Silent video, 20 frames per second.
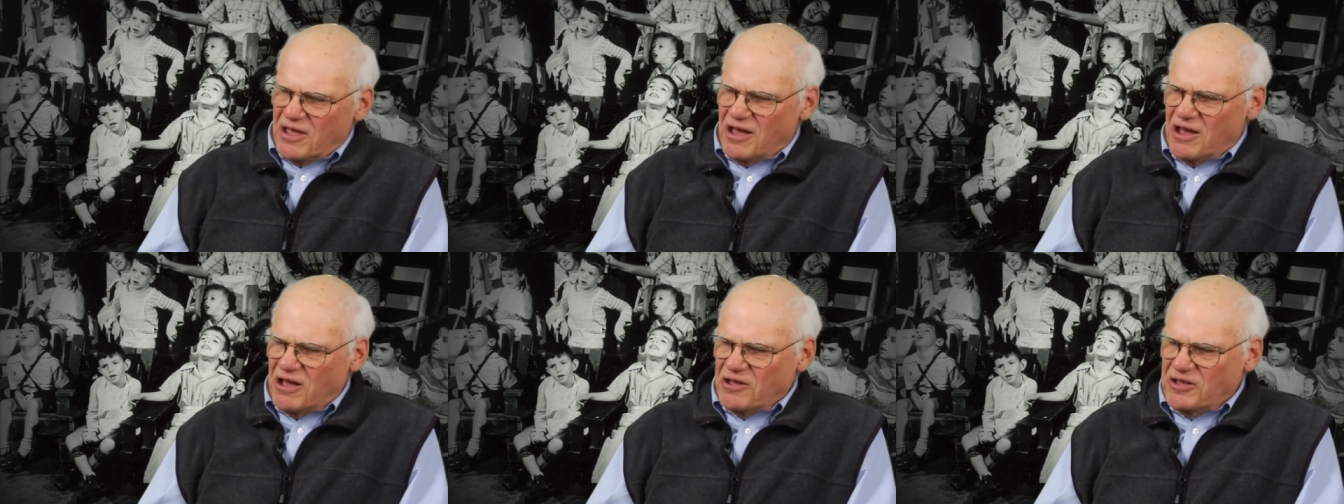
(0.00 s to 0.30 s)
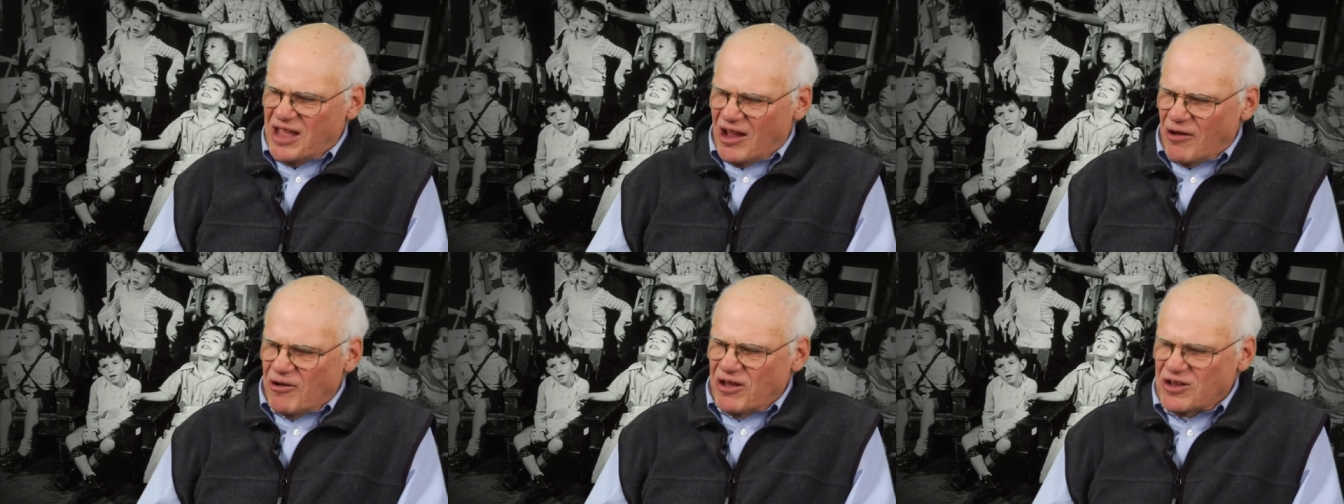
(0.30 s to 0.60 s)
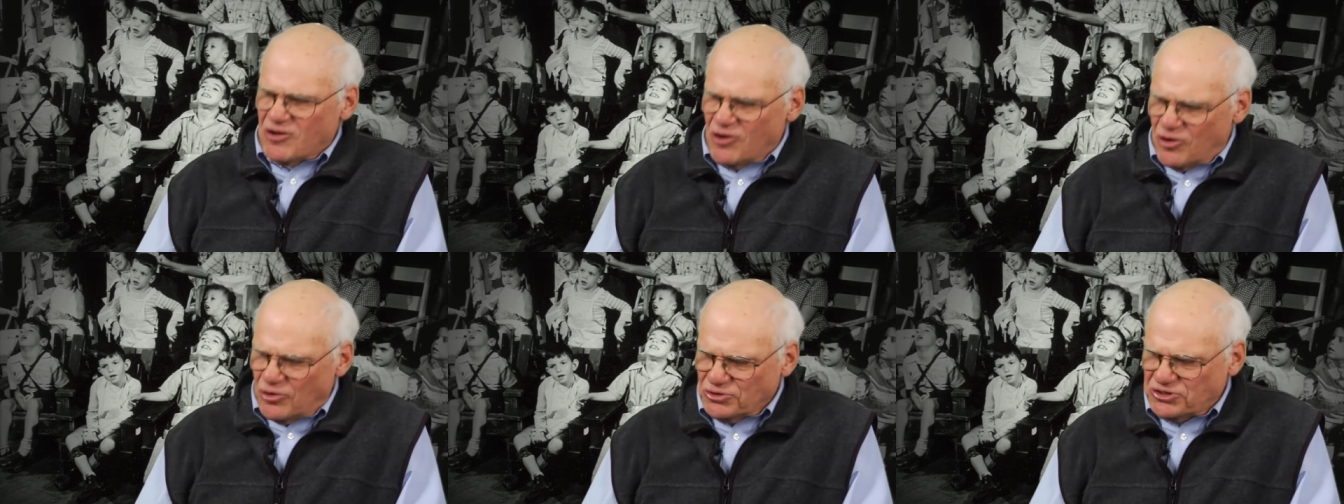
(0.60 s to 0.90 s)
uh, Gary
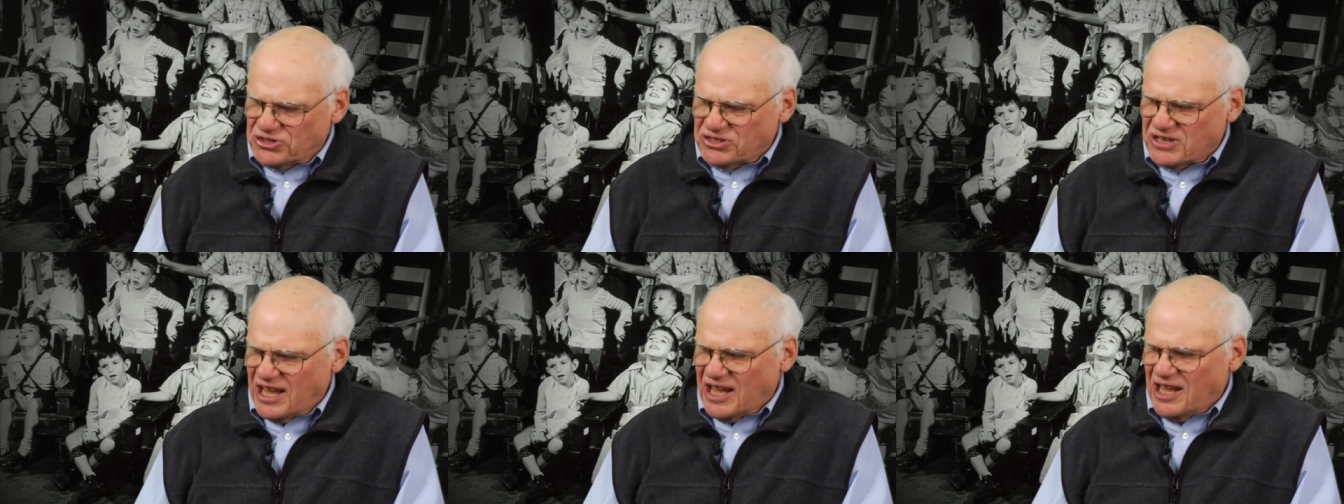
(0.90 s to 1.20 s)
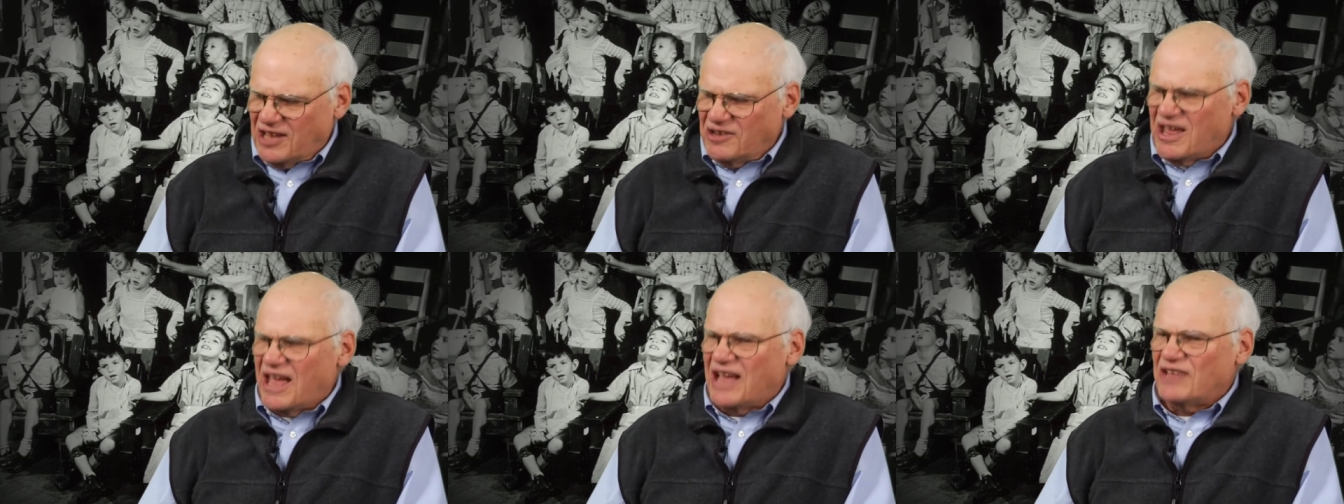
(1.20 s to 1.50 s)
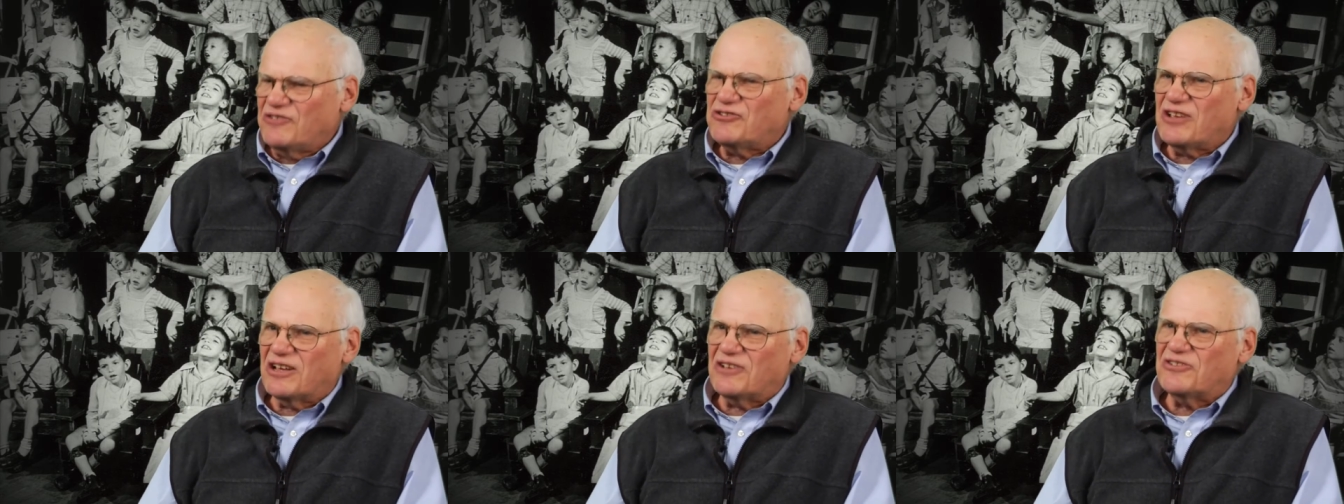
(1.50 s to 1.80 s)
Goldstein
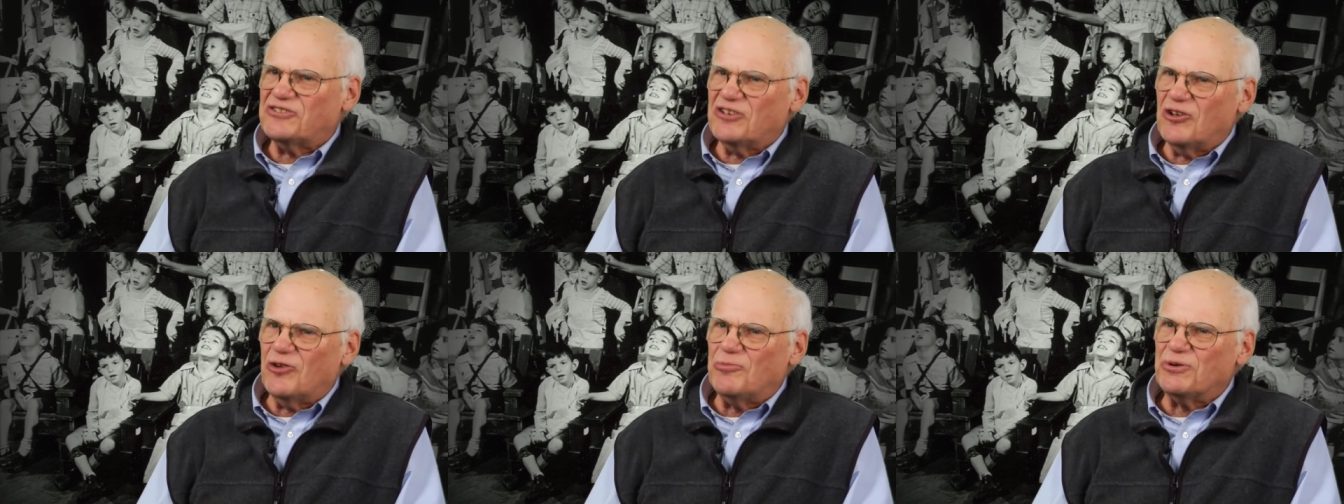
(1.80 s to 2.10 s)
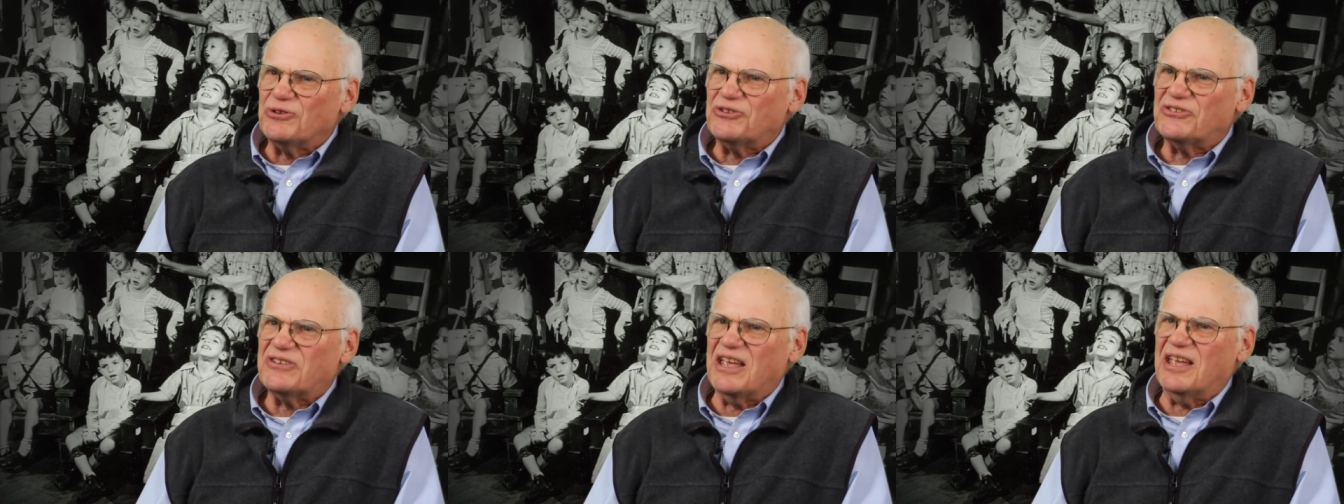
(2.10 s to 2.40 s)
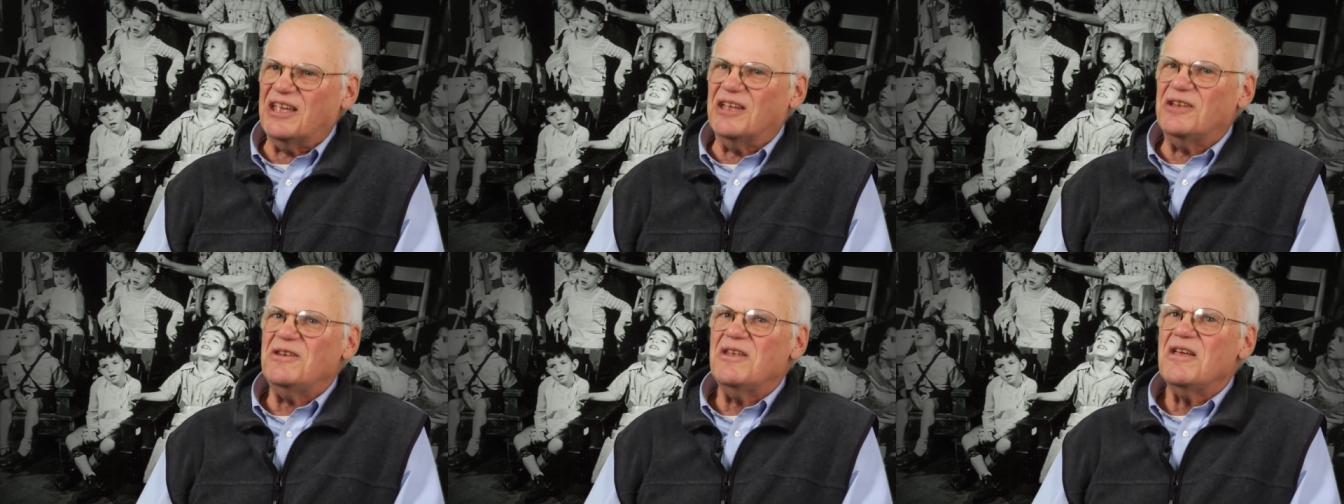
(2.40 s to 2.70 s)
and Chick
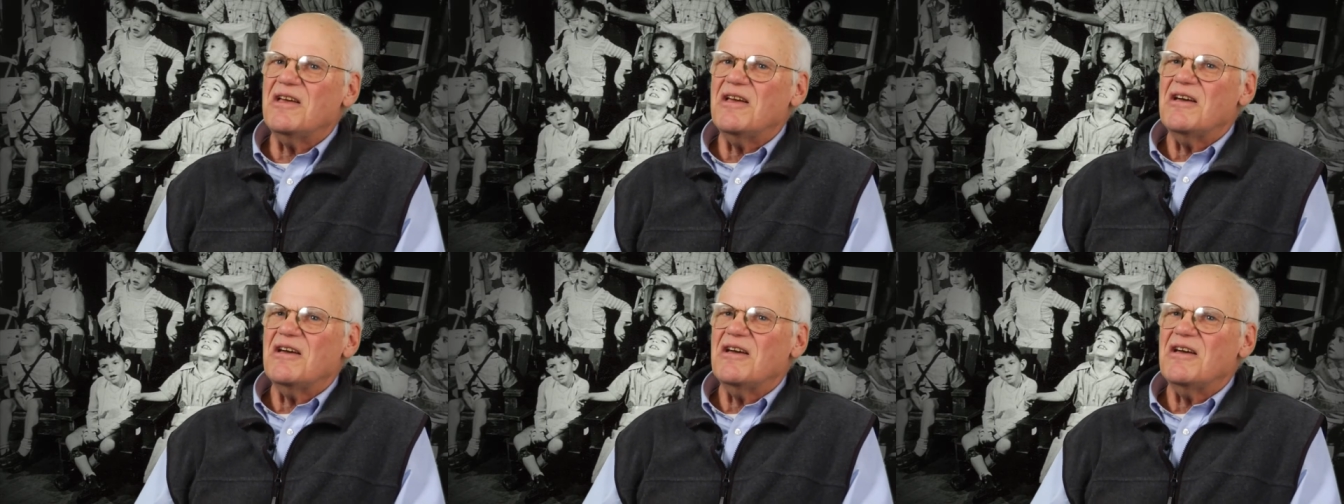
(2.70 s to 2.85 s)
Silberstein,